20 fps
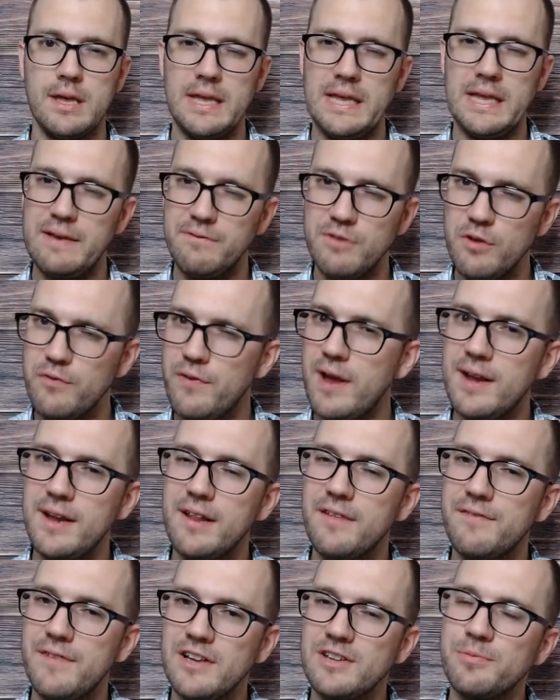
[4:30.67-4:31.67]
If you've had
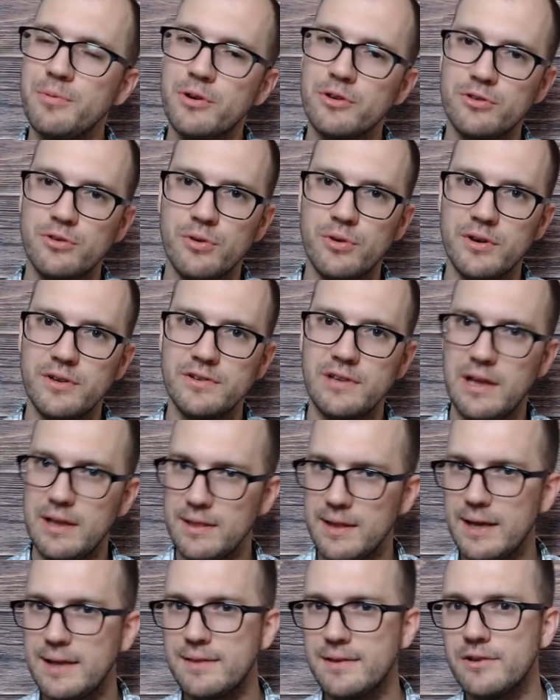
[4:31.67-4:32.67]
any Facebook stories
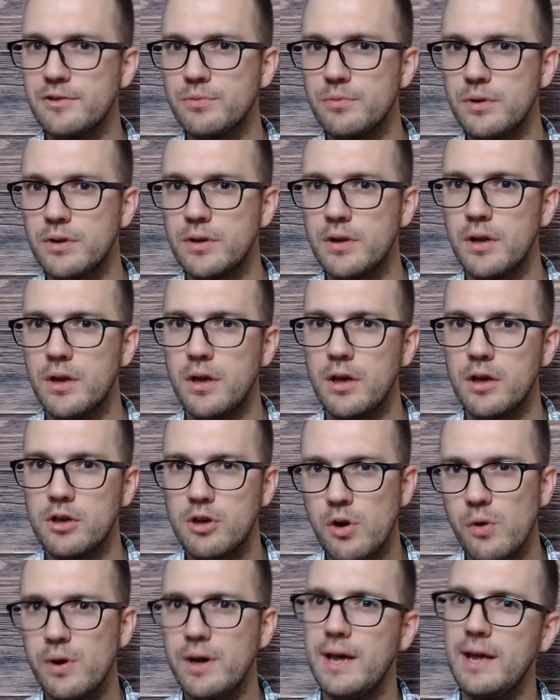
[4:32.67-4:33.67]
like this one,
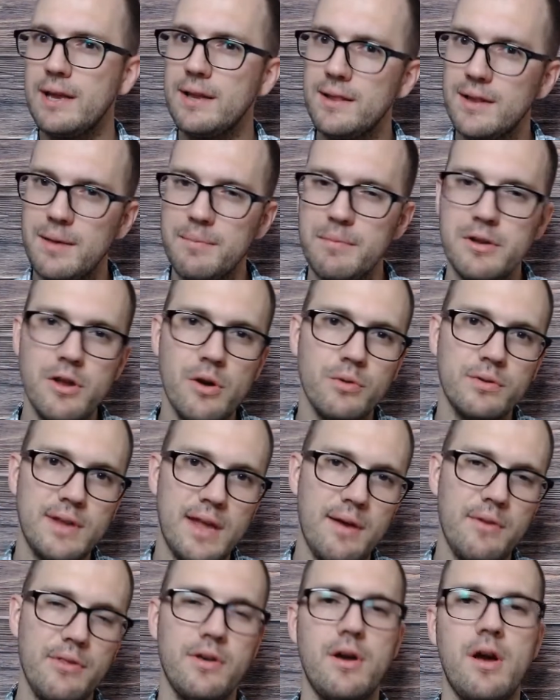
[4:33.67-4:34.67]
go ahead and let me know
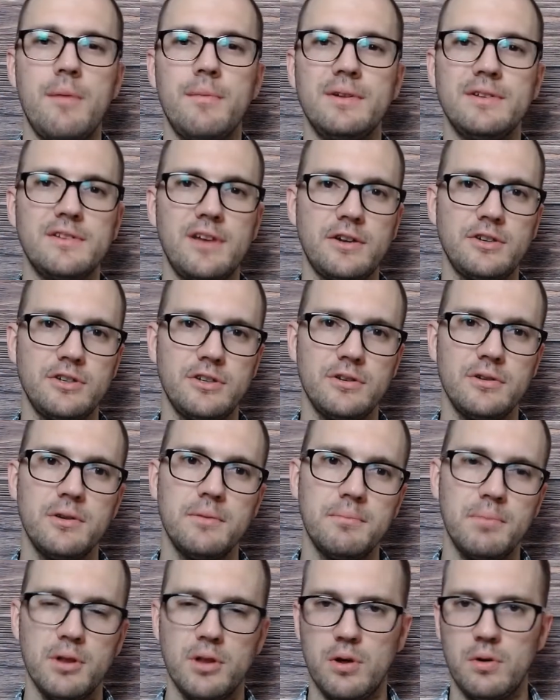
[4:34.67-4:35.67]
down in the comment section
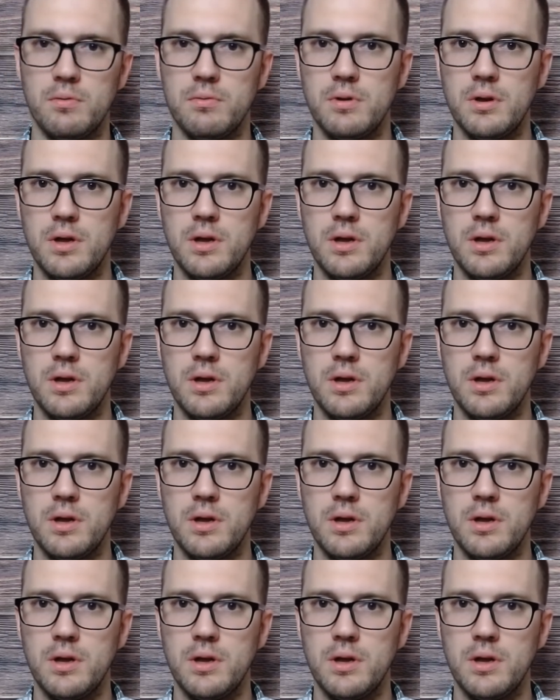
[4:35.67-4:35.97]
below.